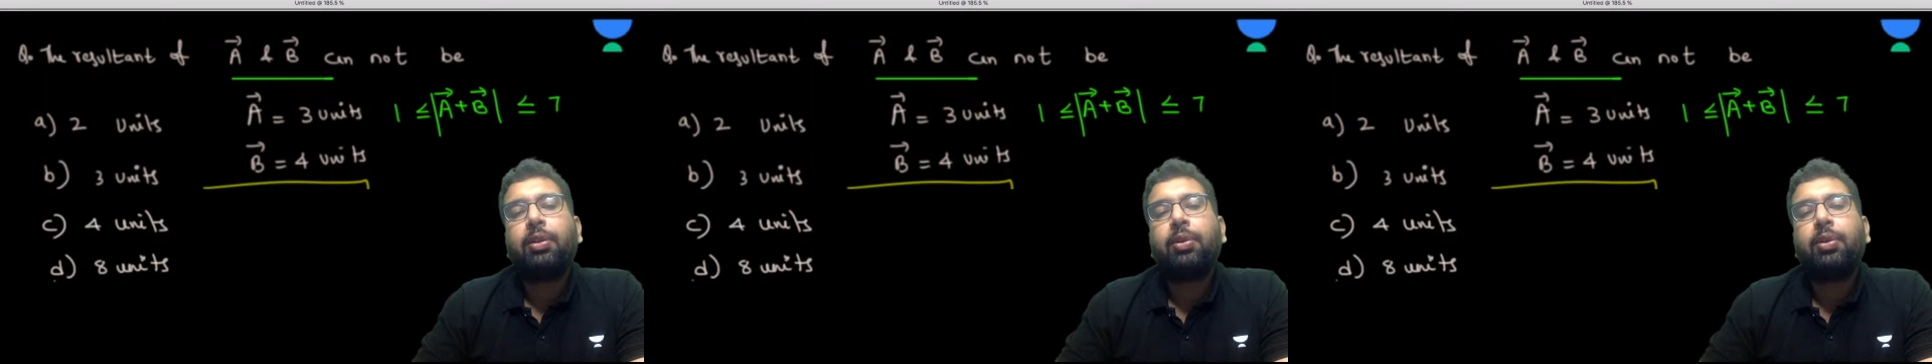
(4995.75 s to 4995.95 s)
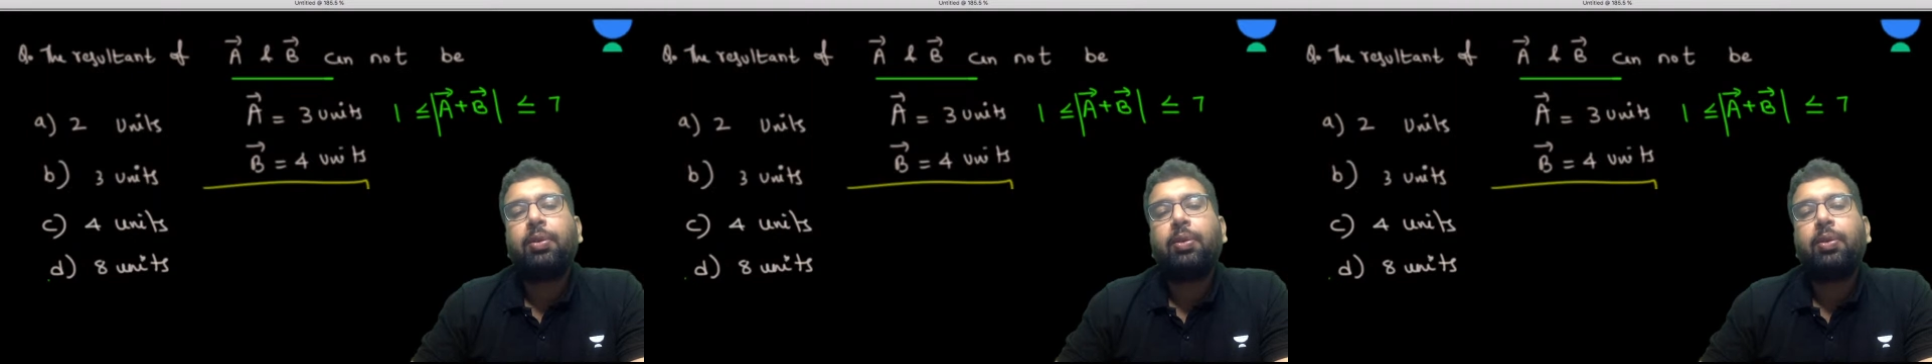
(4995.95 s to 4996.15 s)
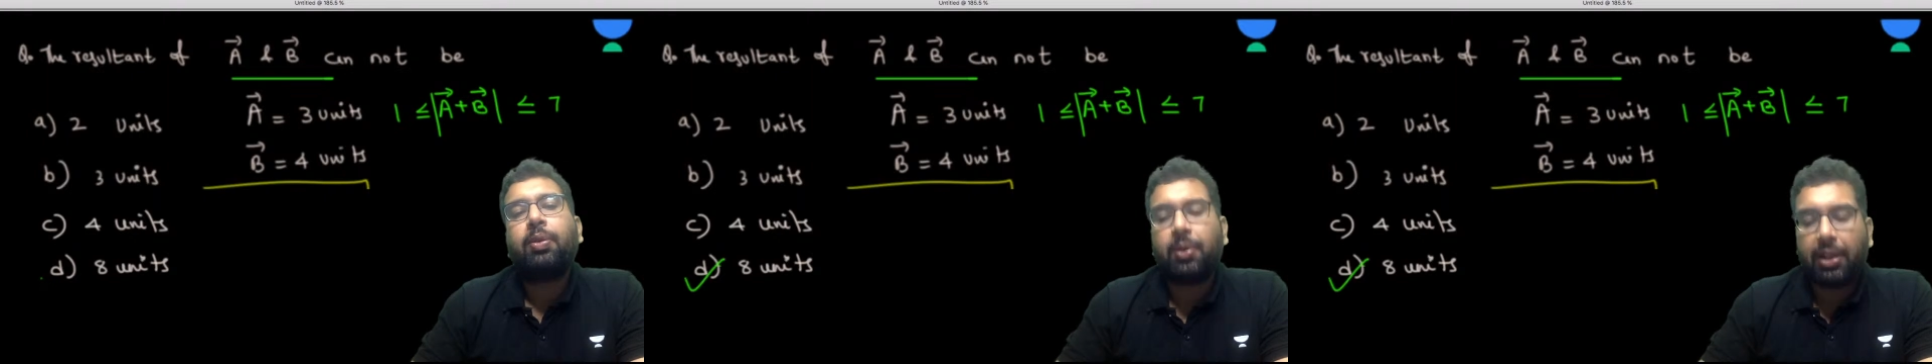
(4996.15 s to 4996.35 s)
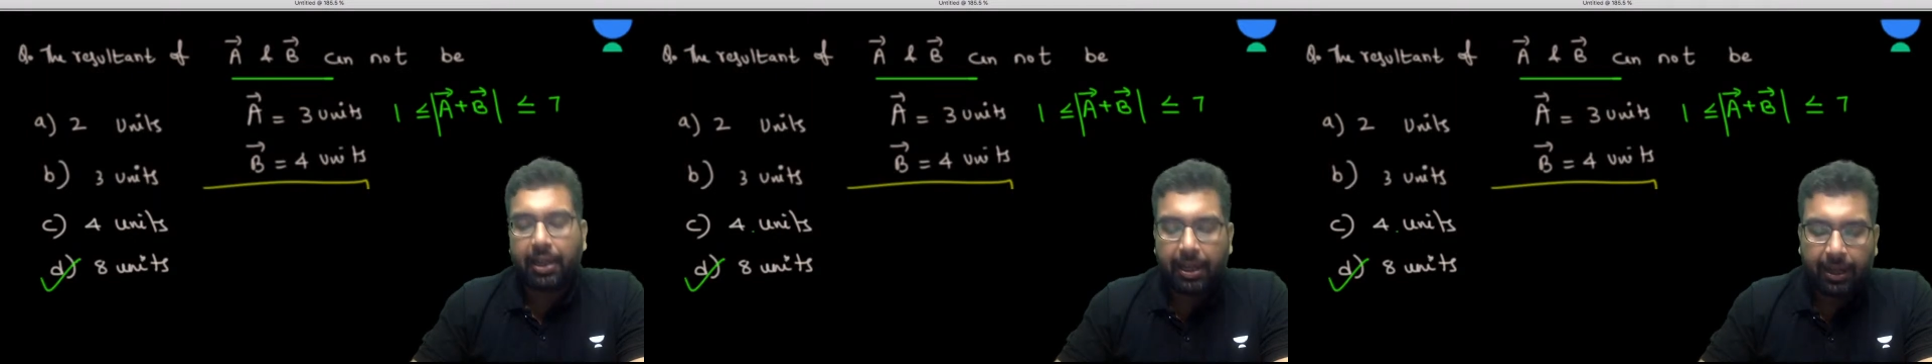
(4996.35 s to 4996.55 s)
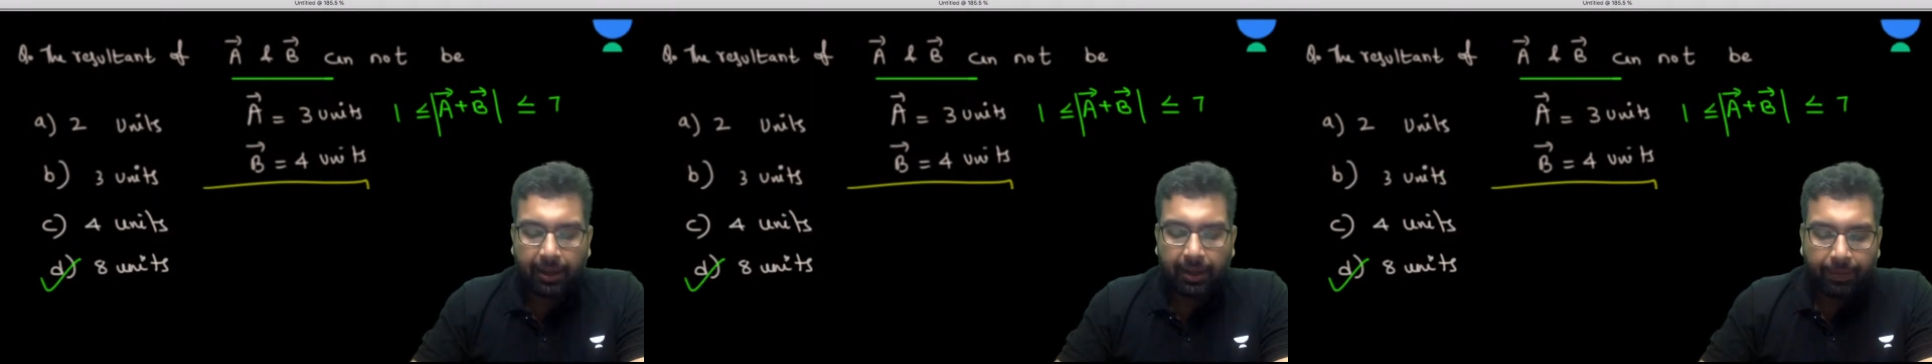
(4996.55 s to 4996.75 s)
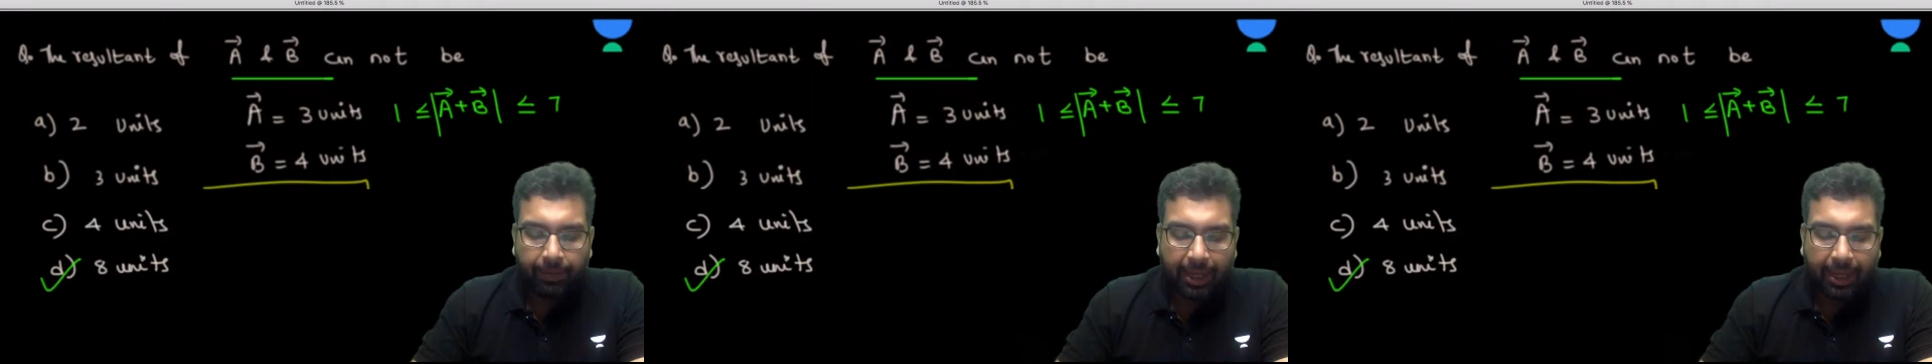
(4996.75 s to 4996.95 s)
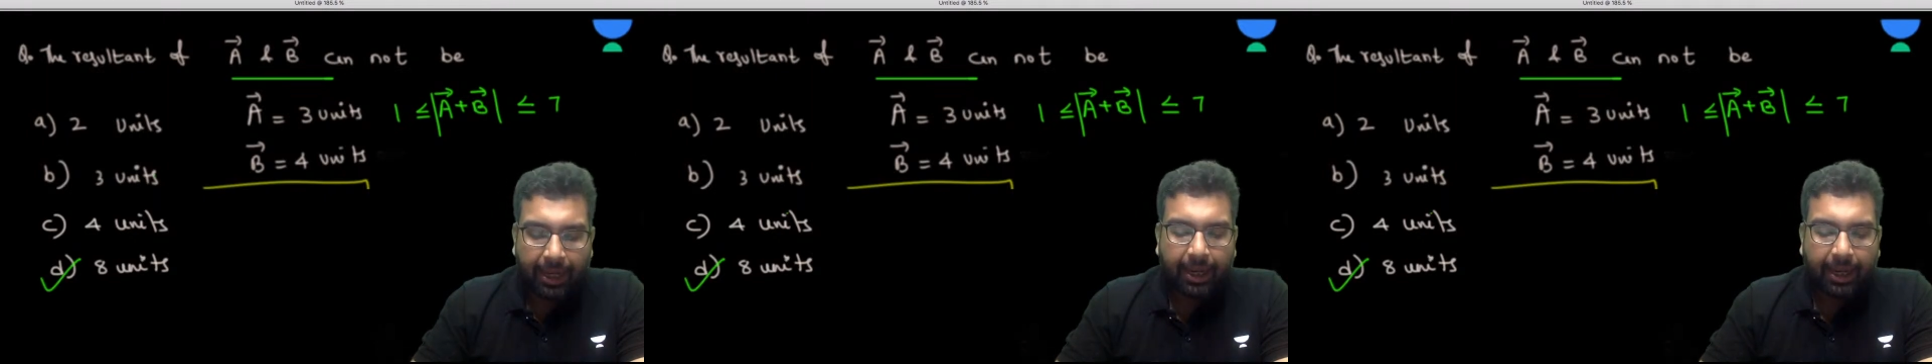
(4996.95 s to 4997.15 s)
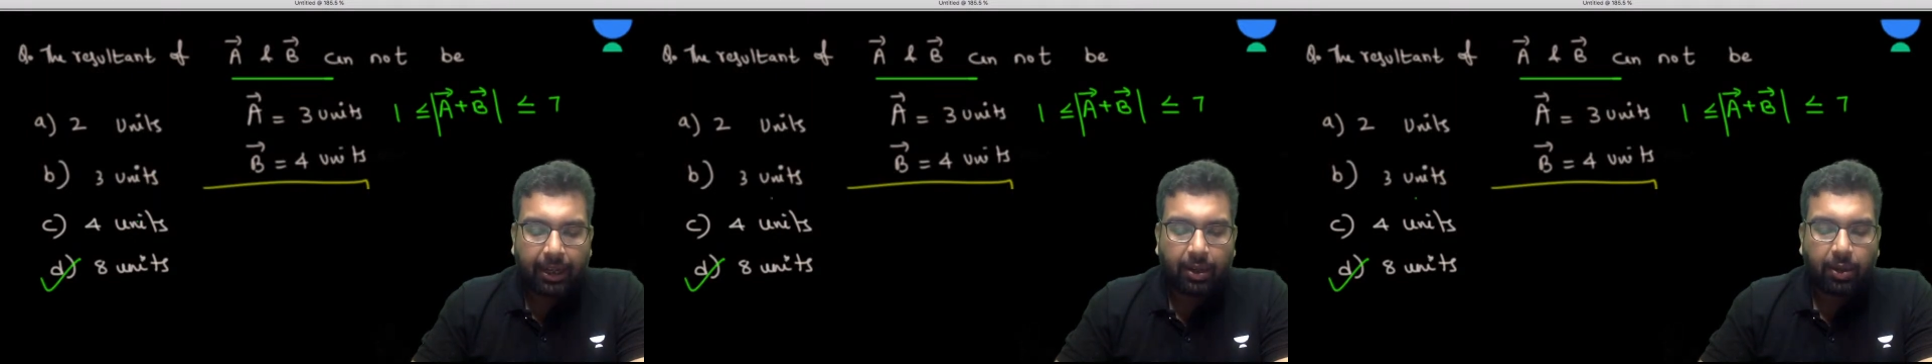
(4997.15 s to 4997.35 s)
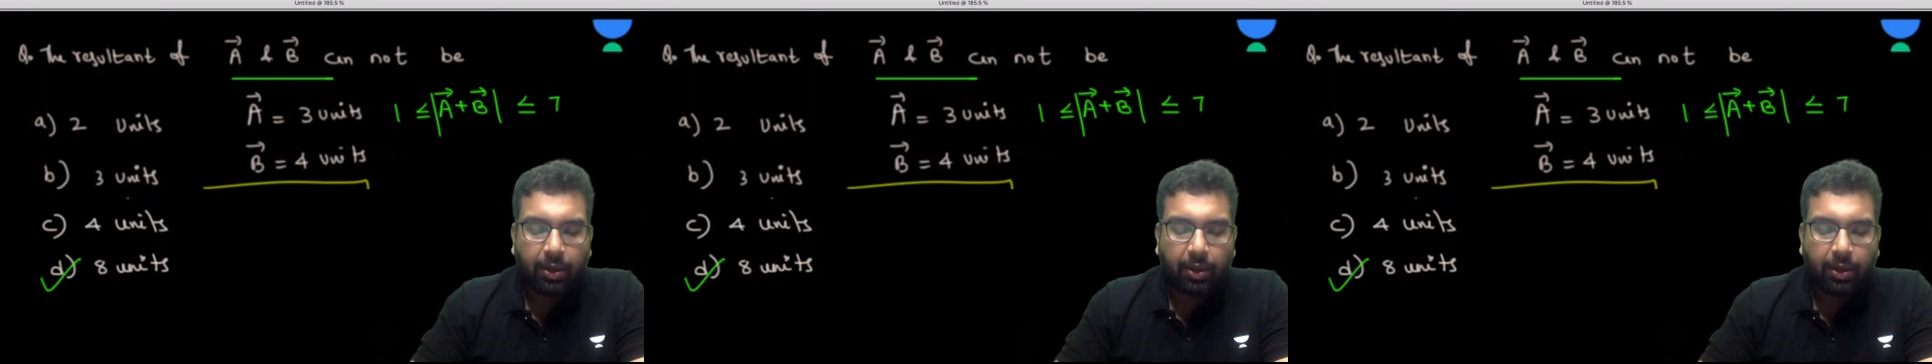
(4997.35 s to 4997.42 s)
So only 8